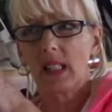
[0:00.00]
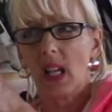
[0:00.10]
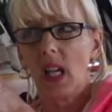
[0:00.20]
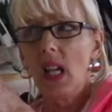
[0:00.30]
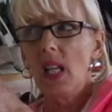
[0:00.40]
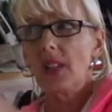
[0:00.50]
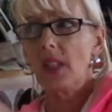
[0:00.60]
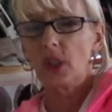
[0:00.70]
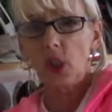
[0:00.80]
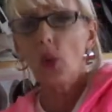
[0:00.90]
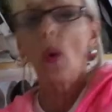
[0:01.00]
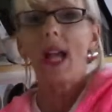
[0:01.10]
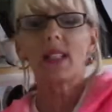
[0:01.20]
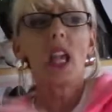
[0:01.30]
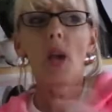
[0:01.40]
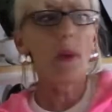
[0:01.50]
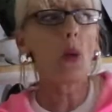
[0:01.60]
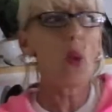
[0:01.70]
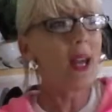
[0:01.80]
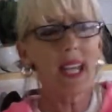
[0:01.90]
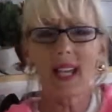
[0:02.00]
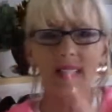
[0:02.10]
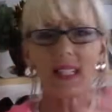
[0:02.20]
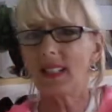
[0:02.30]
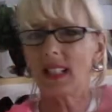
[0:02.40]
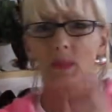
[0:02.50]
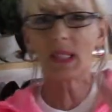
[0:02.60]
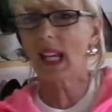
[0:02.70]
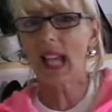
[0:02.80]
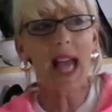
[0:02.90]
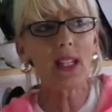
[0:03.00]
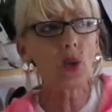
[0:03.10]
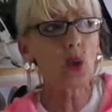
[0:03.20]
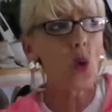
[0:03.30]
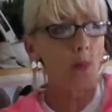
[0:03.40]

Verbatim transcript: the the 2x but 1x it seems like i don't know